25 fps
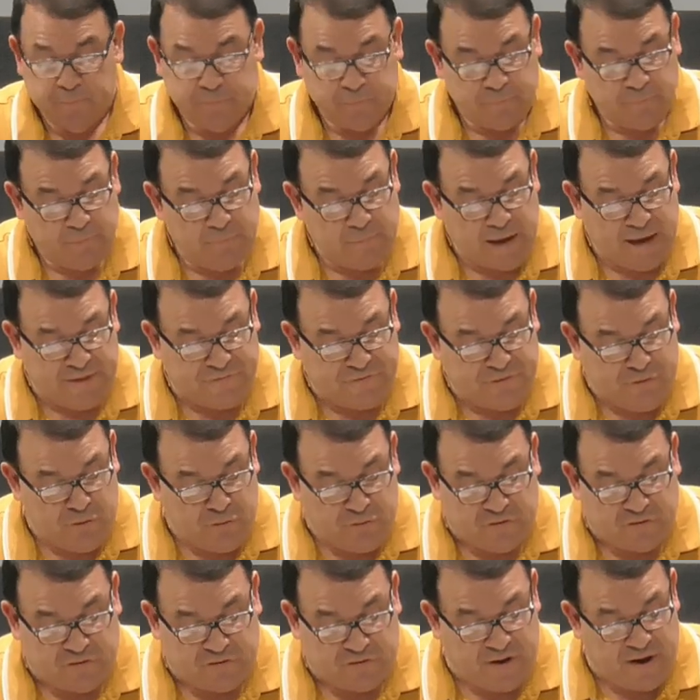Matthew
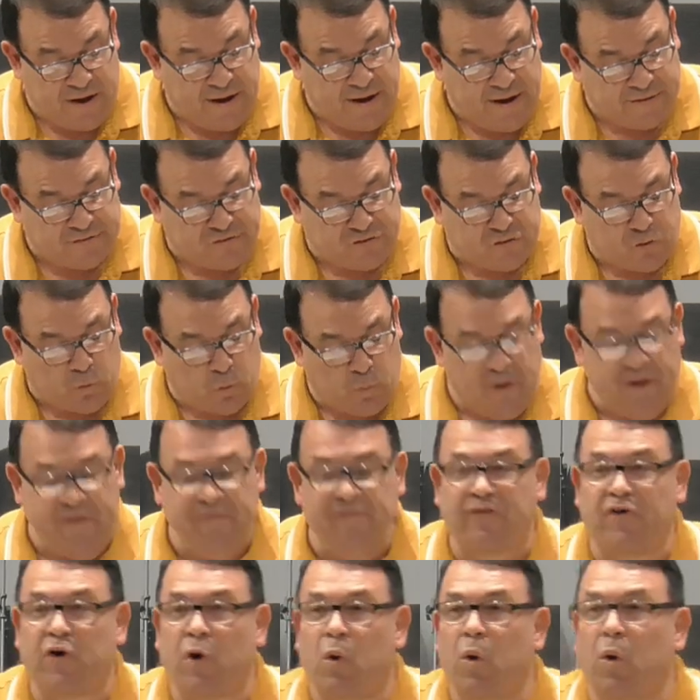six,
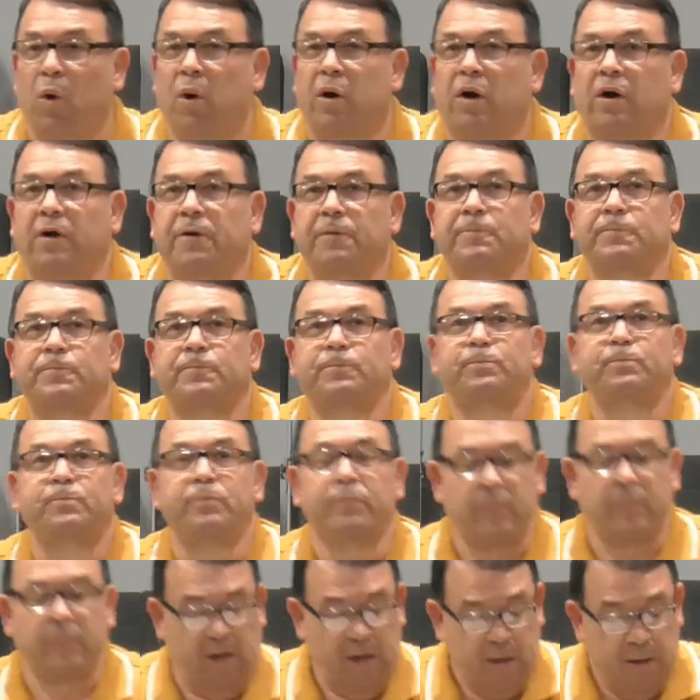twenty-four.
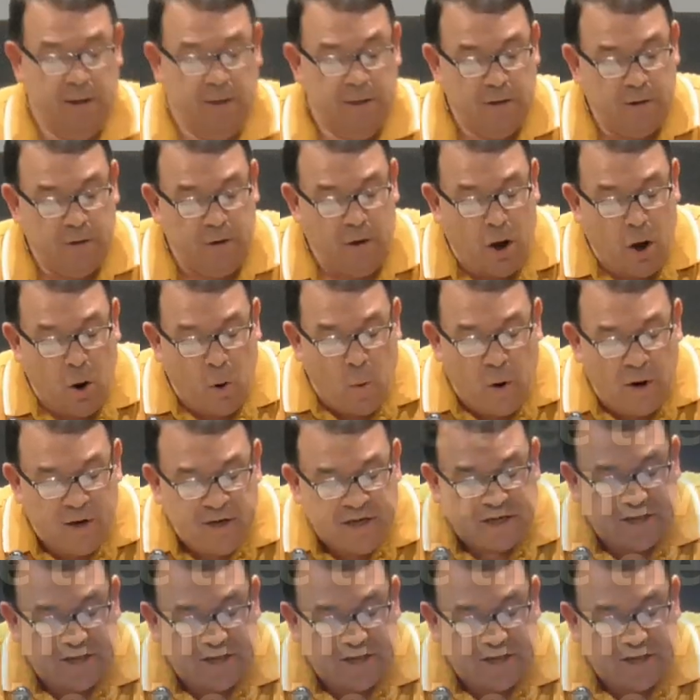No one can